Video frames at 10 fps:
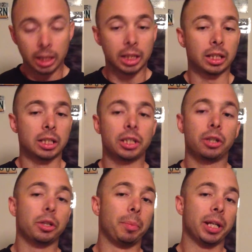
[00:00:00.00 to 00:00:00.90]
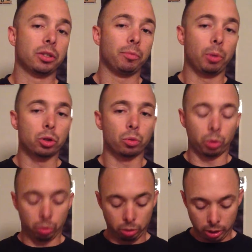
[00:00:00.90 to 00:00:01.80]
It's considered the best of both
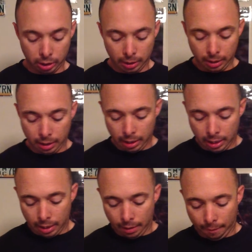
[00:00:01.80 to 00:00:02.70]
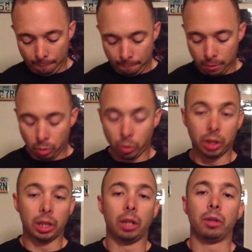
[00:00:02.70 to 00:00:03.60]
worlds
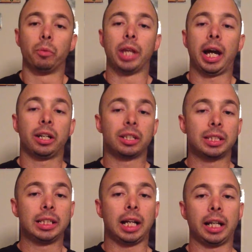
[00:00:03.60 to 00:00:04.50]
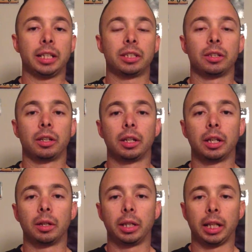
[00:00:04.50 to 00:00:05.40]
with higher seat heights
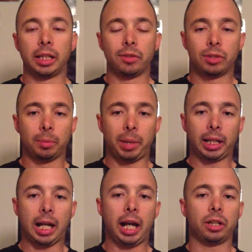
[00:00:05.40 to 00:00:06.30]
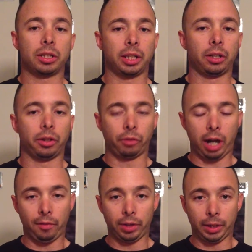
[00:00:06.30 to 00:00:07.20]
that gives the bike higher center of
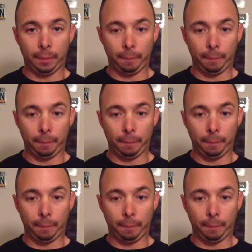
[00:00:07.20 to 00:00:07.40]
gravity.